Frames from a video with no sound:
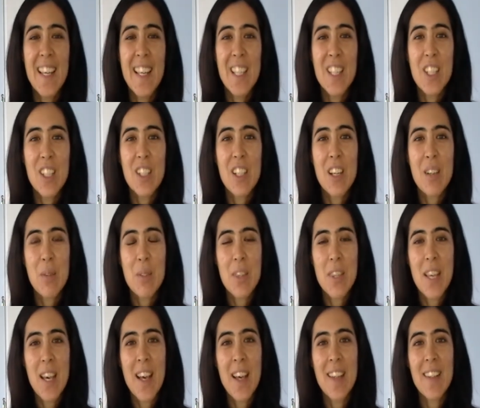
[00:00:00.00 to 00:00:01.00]
good luck with
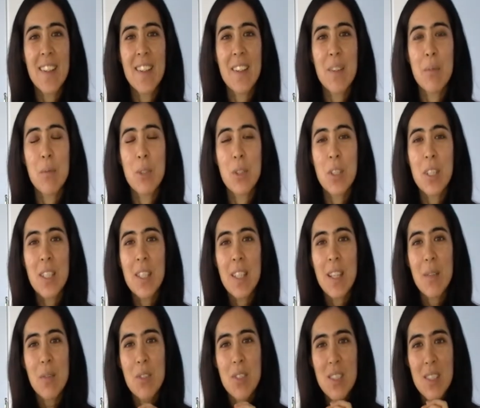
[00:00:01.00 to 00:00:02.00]
that. Um, learning
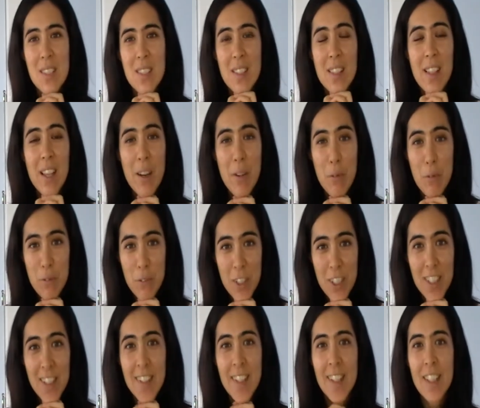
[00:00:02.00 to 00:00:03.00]
languages is a lot of
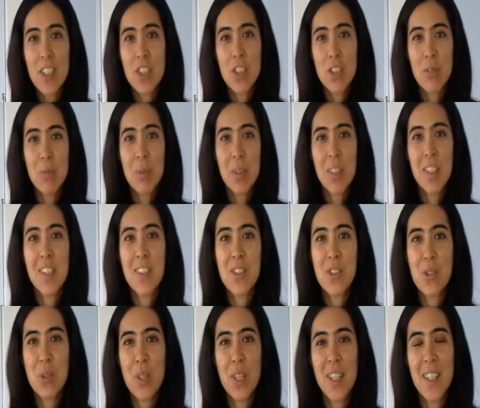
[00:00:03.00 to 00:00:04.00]
fun. I actually really
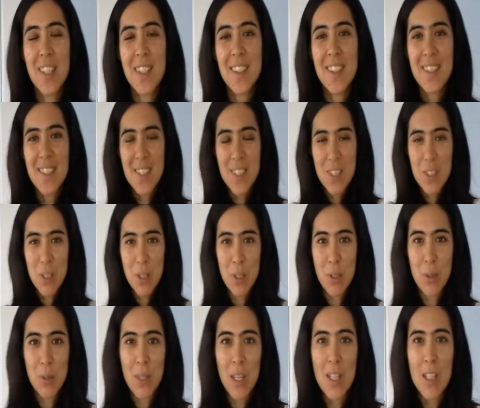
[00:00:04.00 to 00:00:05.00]
enjoy it.
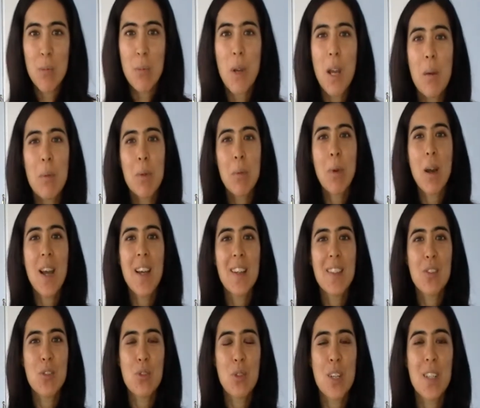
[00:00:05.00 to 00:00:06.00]
So that's probably why I
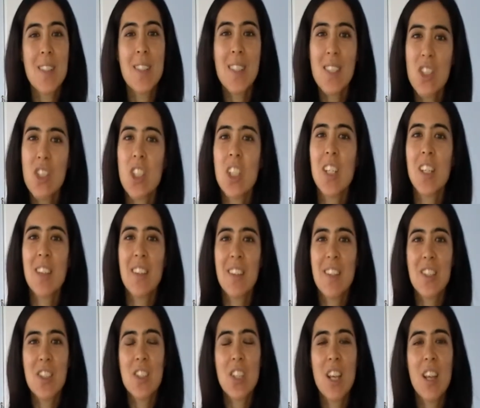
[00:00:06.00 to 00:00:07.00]
enjoy teaching
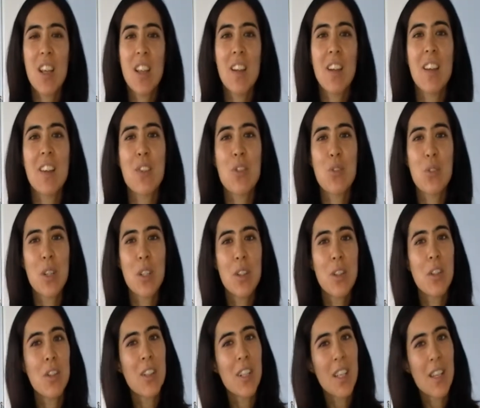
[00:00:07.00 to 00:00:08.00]
English and I enjoy
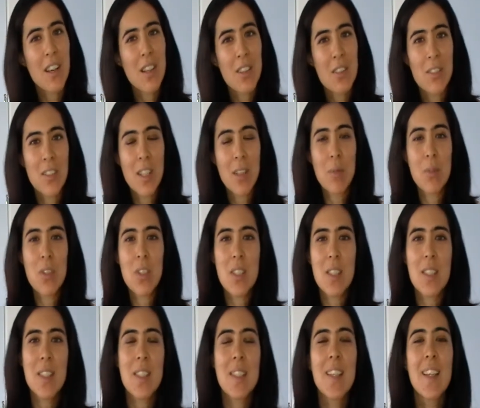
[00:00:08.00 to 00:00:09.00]
learning other
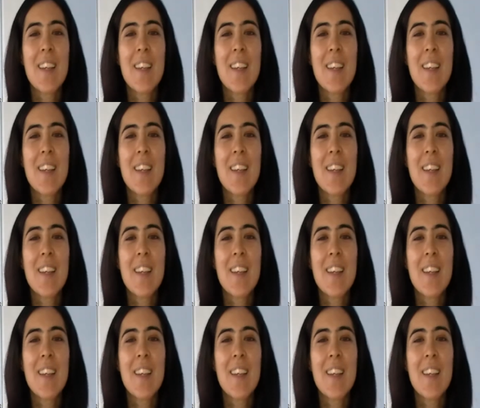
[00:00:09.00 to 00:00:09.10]
languages.